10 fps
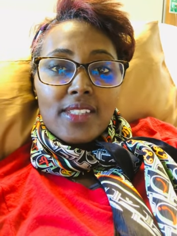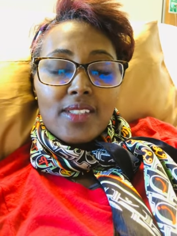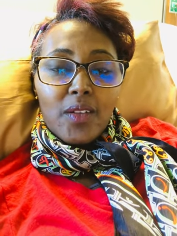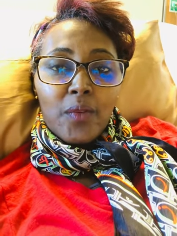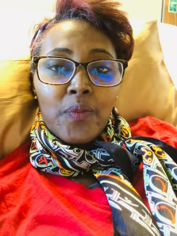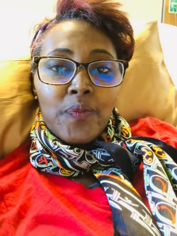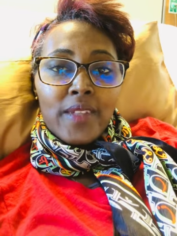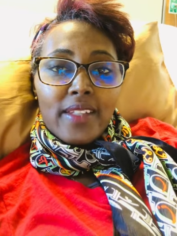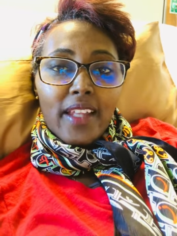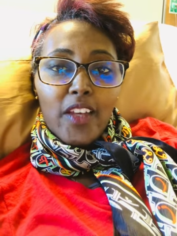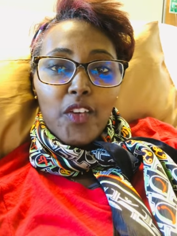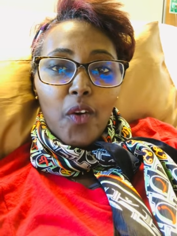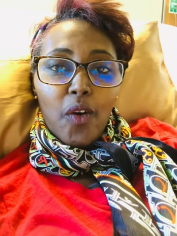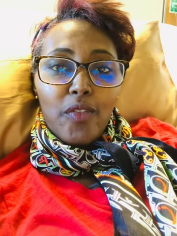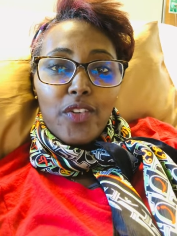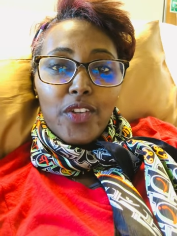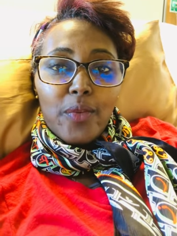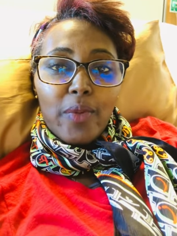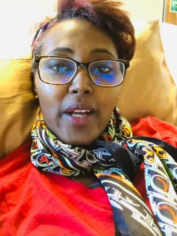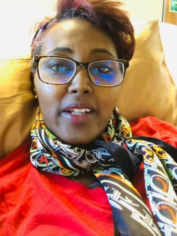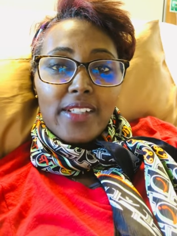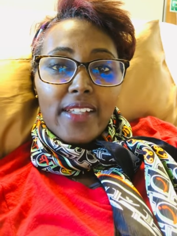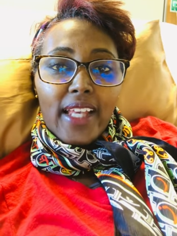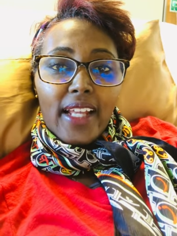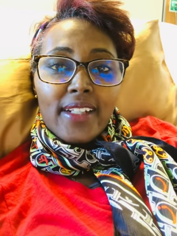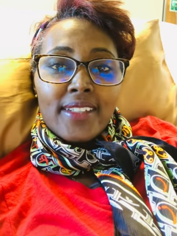So thank you all for your prayers again.